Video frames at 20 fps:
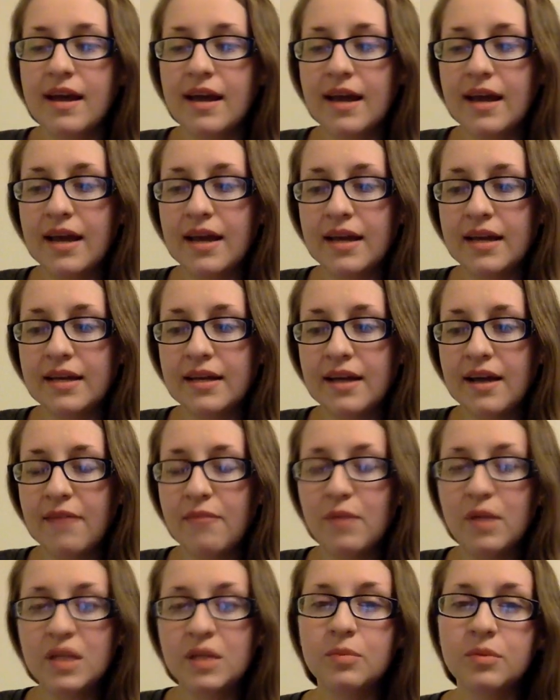And
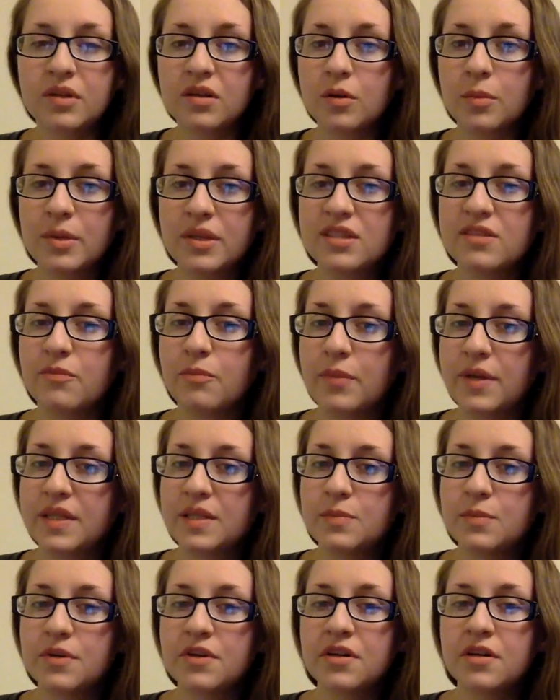I've picked up little bits of
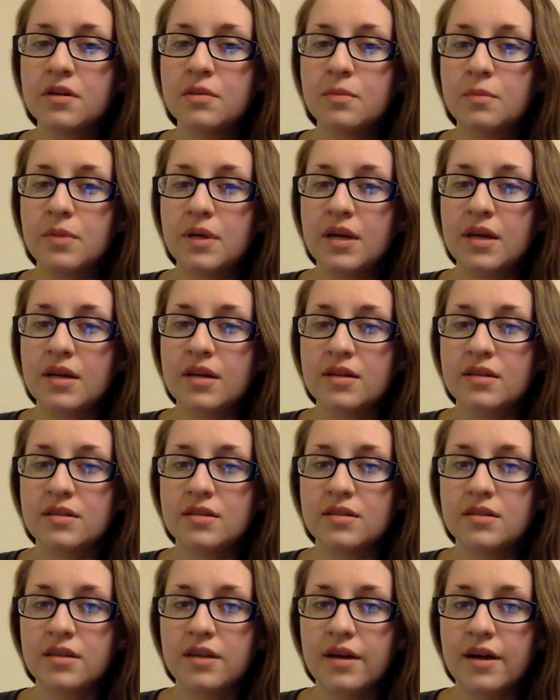Pittsburgh
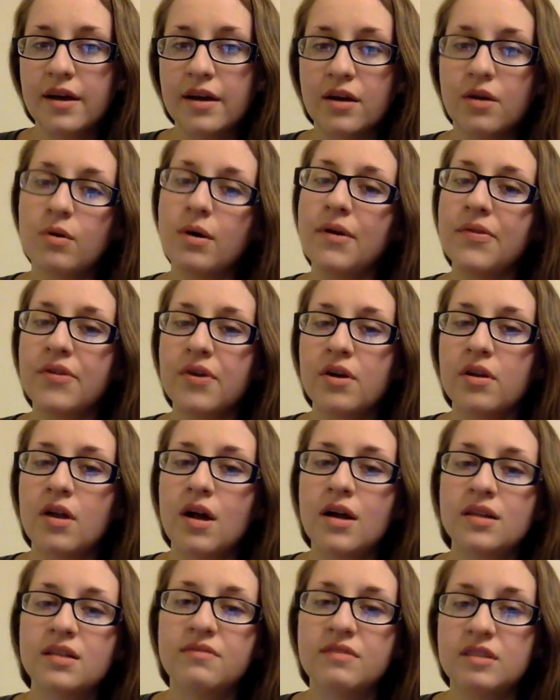because I go out there a
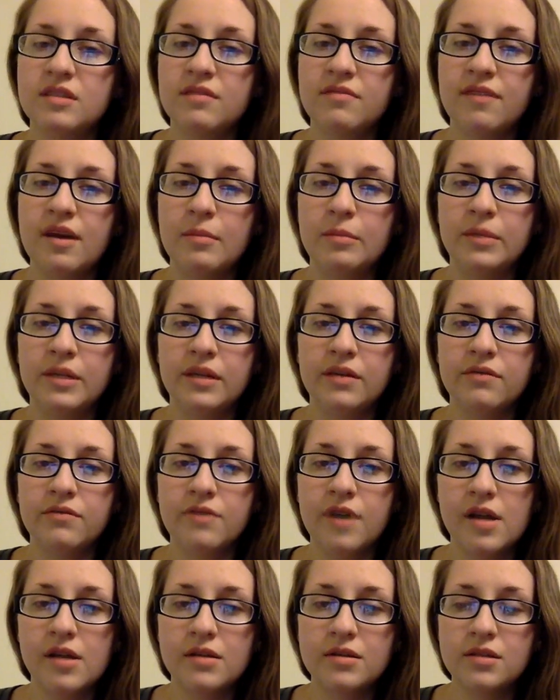lot to visit family and
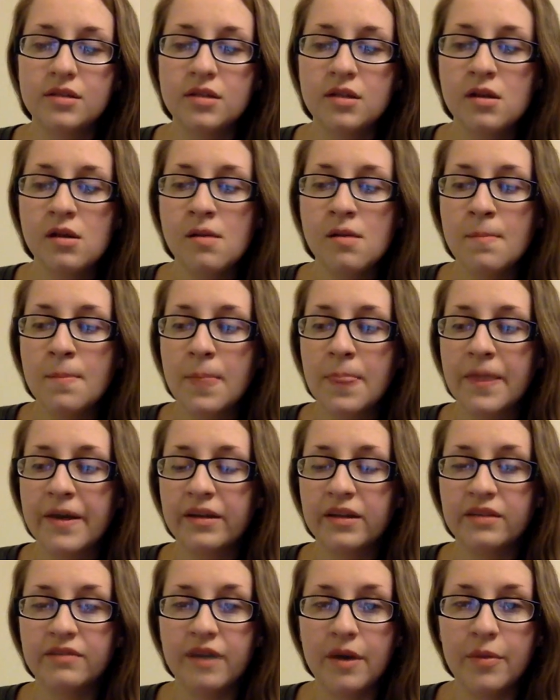friends that
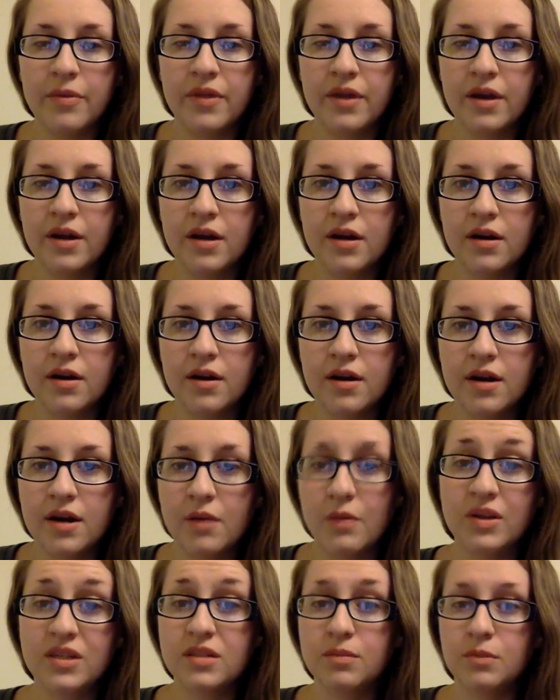live out there, and I
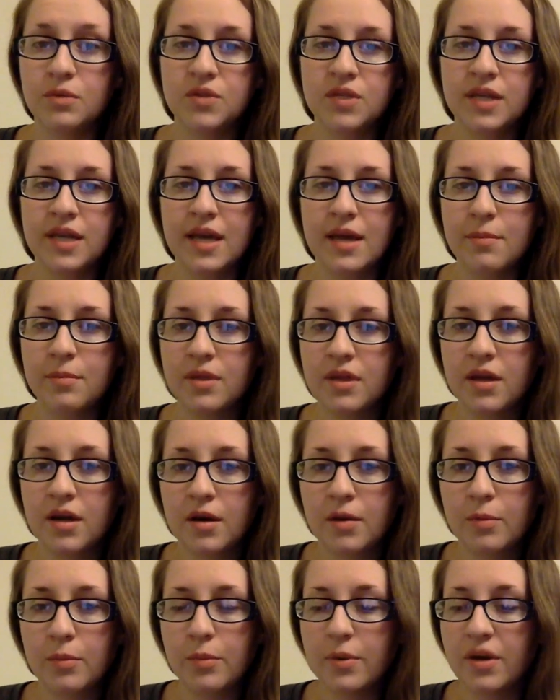went to music camp
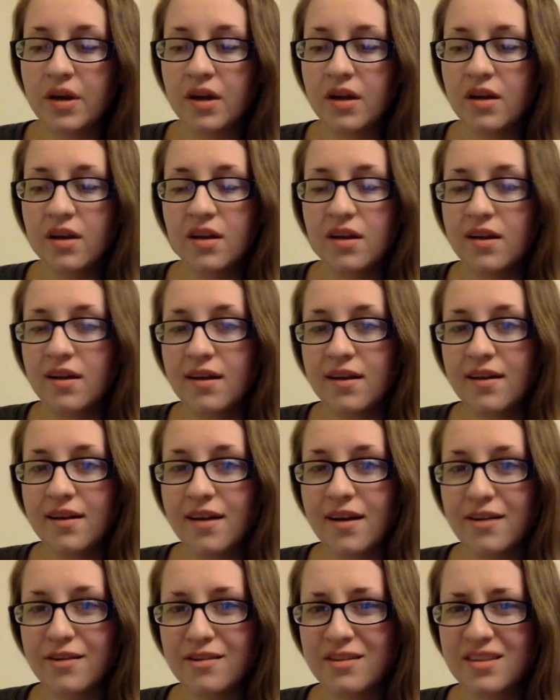there. But
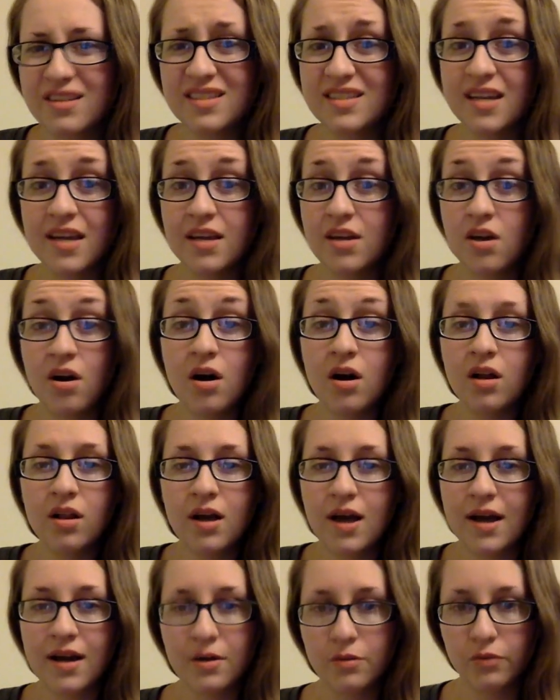other than saying y'all,
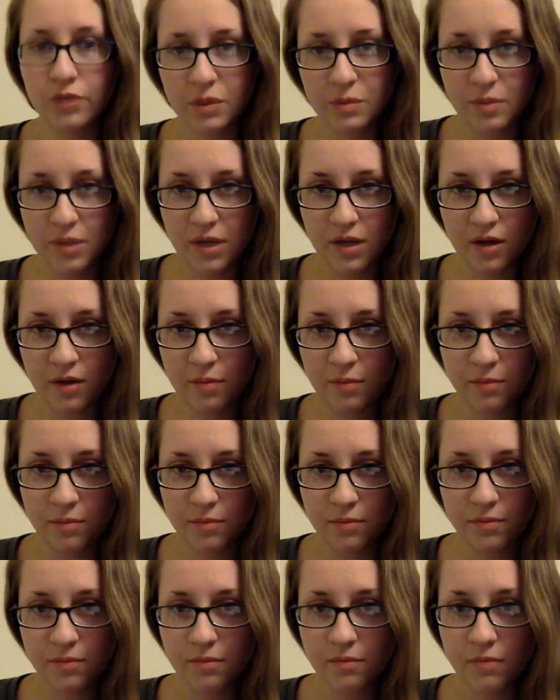I didn't really pick up
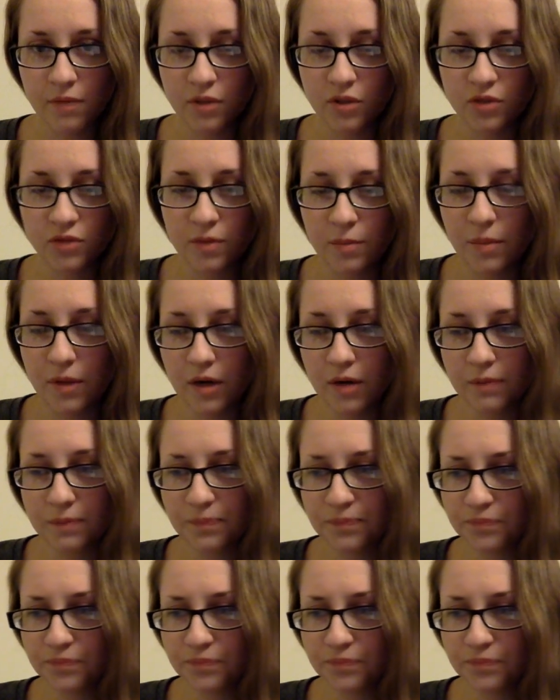much from there.